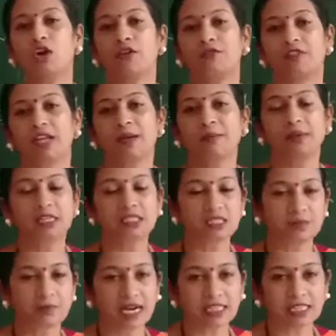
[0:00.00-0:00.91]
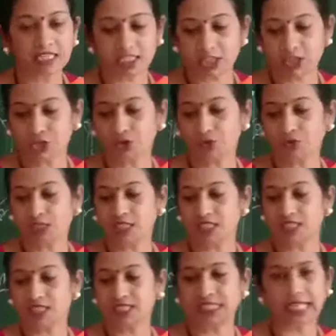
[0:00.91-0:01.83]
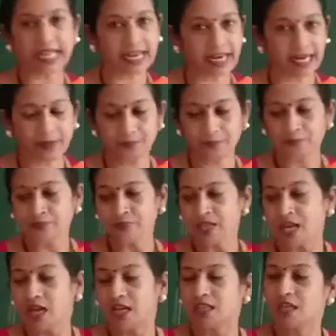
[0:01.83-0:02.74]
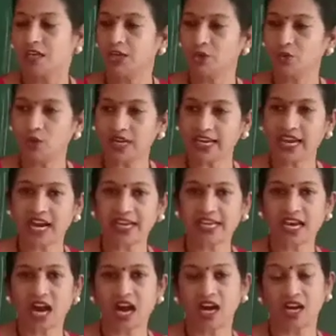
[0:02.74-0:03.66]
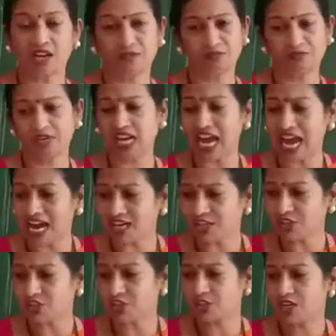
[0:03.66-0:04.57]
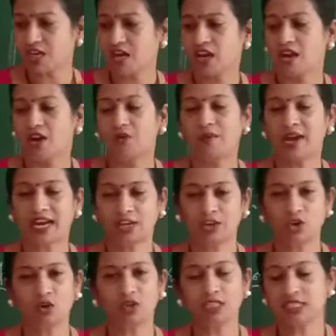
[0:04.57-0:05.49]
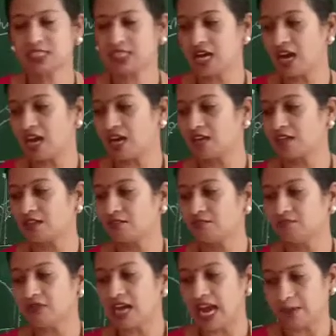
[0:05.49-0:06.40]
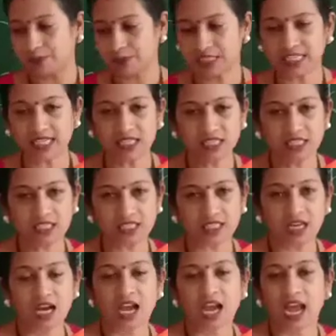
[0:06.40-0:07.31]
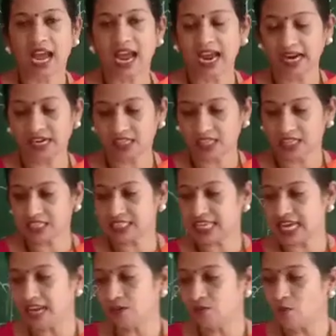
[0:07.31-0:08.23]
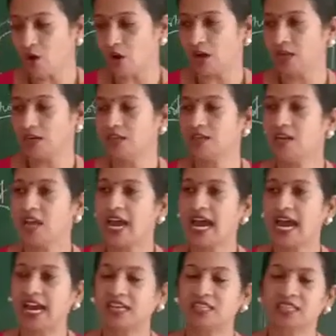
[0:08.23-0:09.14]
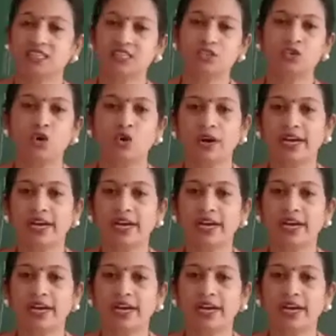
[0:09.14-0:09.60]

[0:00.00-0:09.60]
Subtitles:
of the meristematic tissue is thin. The nuclei are large. Vacuoles are absent, and the cell wall has no